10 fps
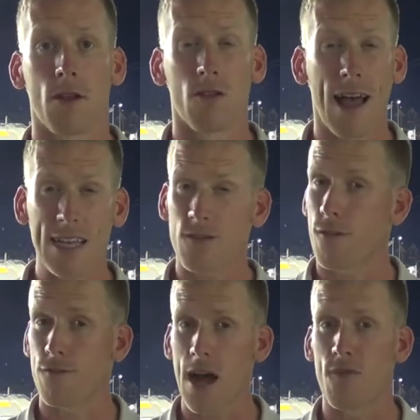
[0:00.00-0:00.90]
Their last for
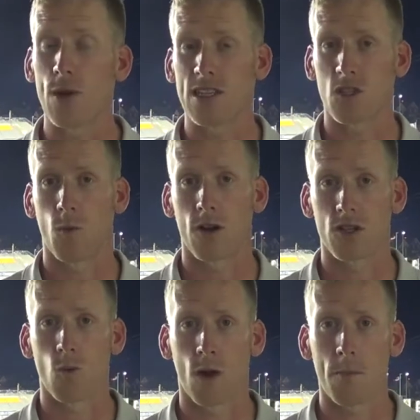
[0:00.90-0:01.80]
five weeks as well,
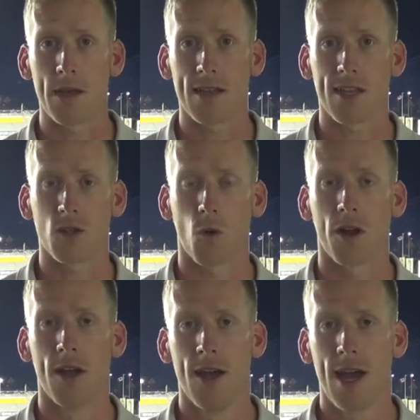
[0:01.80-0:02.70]
so you want to be at this
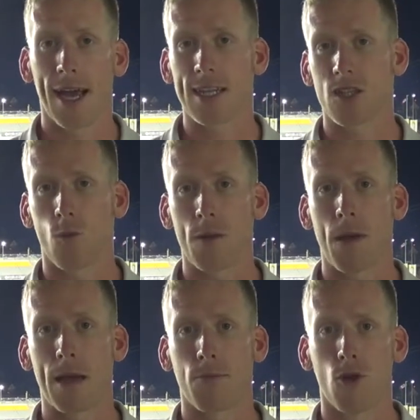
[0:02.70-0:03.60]
one against the
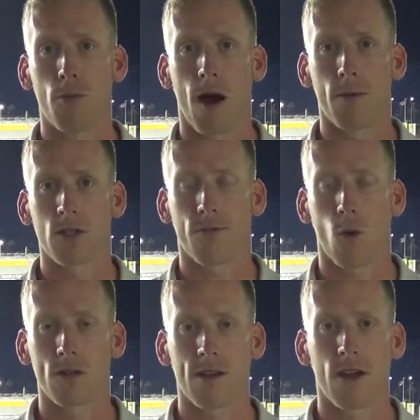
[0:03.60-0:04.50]
Winnipeg Blue Bombers. Of
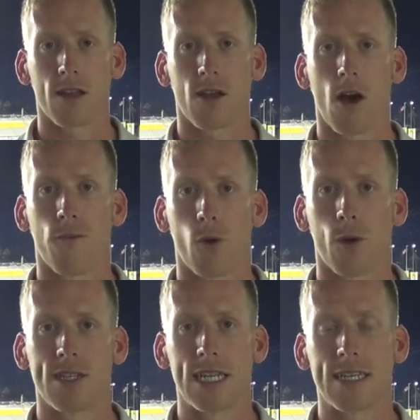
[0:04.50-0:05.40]
course, I've got the call for you
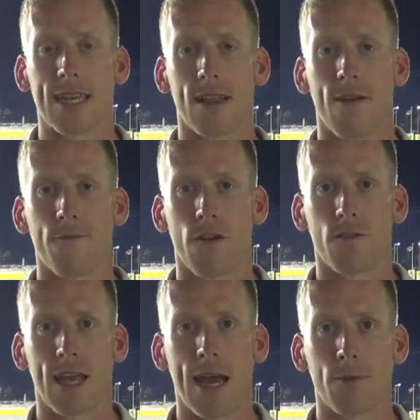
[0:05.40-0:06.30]
on TSN
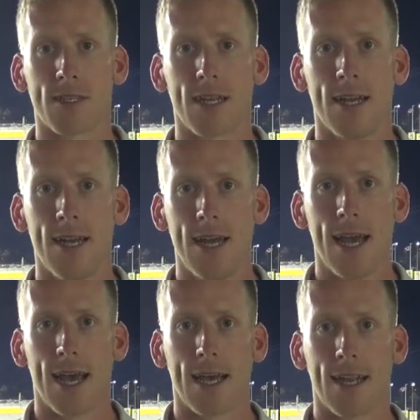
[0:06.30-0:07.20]
1150 Hamilton,
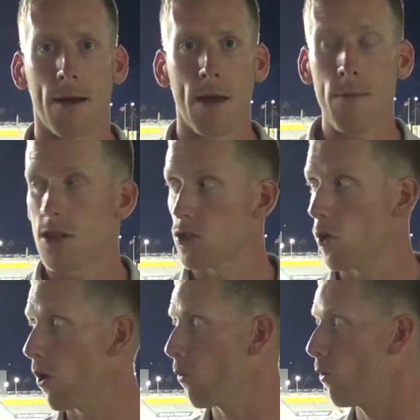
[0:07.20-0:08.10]
and uh, maybe the
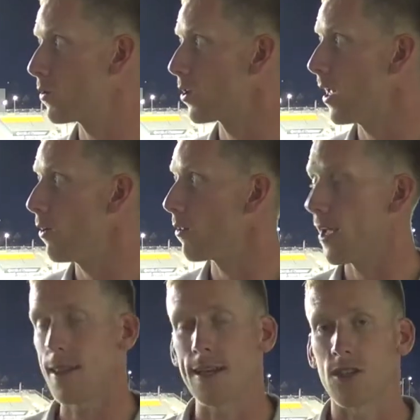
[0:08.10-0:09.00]
score won't turn out
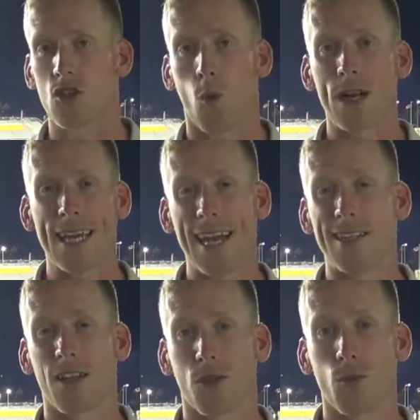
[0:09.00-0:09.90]
like this.
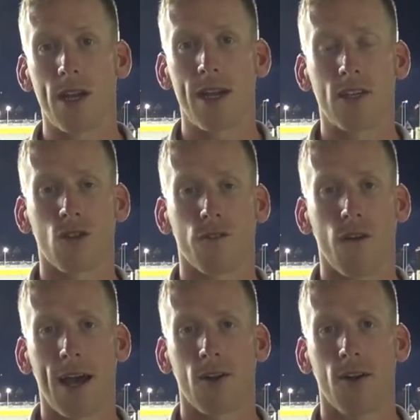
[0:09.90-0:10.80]
28 to 3 is your
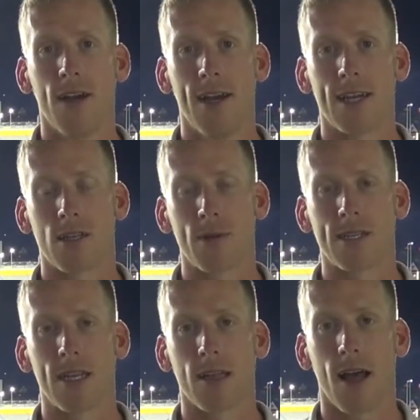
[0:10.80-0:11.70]
final. As the
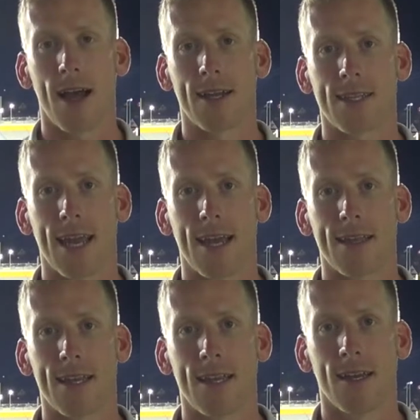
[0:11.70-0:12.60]
BC Lions hand
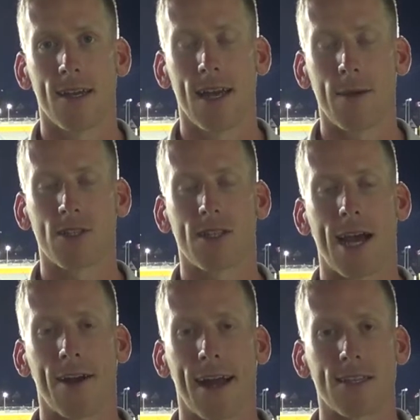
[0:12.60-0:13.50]
the Hamilton
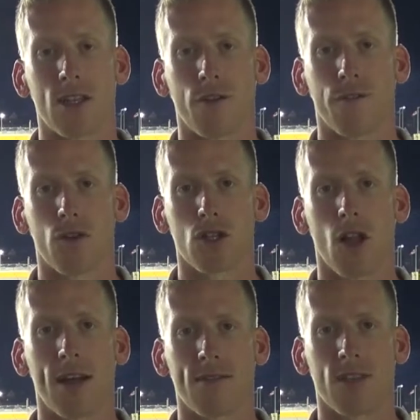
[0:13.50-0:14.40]
Tiger Cats their first
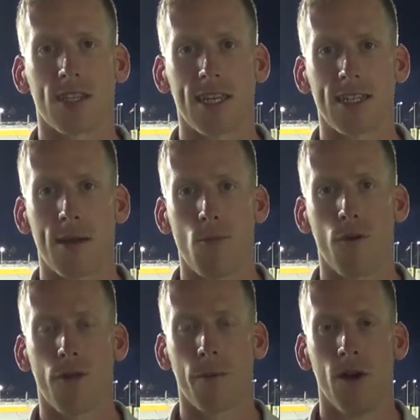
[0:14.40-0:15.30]
loss of the season and
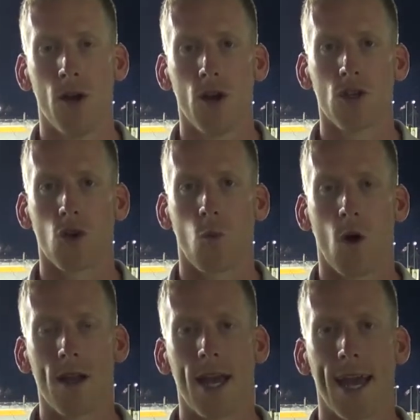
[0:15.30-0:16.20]
move them to
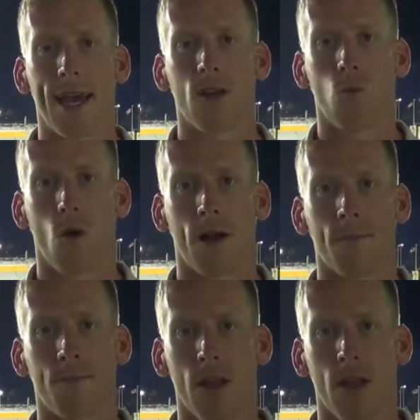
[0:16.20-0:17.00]
1 and 1.